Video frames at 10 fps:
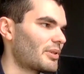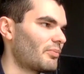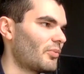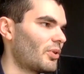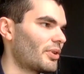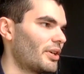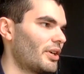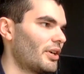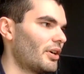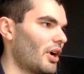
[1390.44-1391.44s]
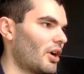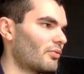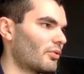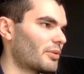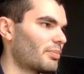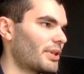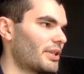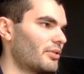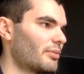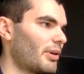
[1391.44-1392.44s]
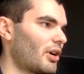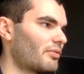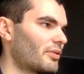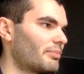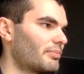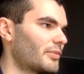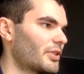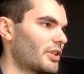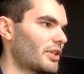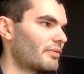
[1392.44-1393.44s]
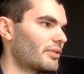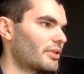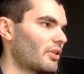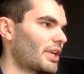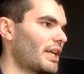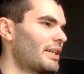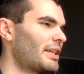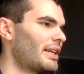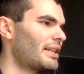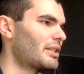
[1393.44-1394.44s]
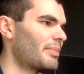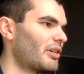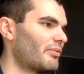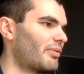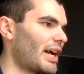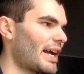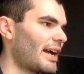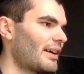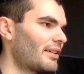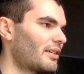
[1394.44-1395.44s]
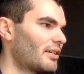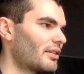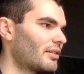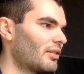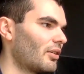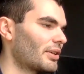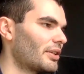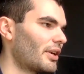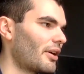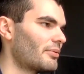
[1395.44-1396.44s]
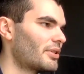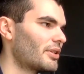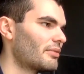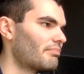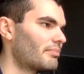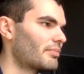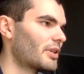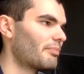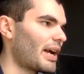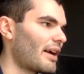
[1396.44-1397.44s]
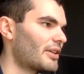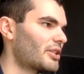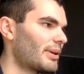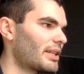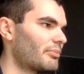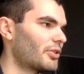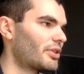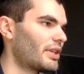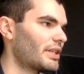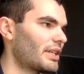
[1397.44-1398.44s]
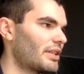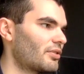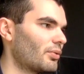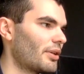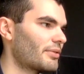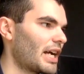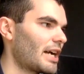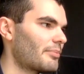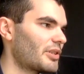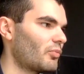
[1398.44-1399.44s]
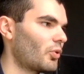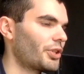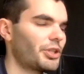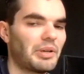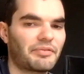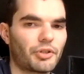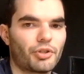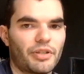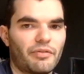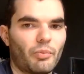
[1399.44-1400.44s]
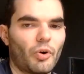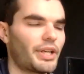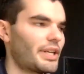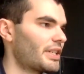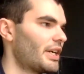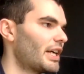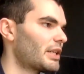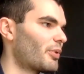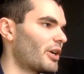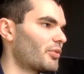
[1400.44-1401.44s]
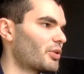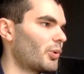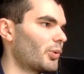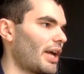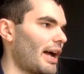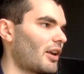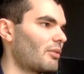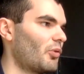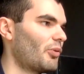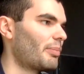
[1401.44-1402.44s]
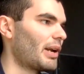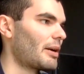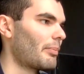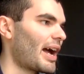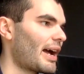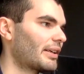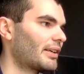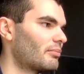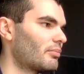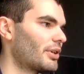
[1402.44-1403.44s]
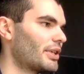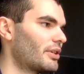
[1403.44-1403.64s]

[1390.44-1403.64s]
in one. Overall, it's pretty good apart from the servers. Like it is a bit unfair, like, you know, to compare it to anything. But the thing is, it is all those games in one. You do have to judge it for what it is. It's pretty much brought the Halo multiplayer back. Pretty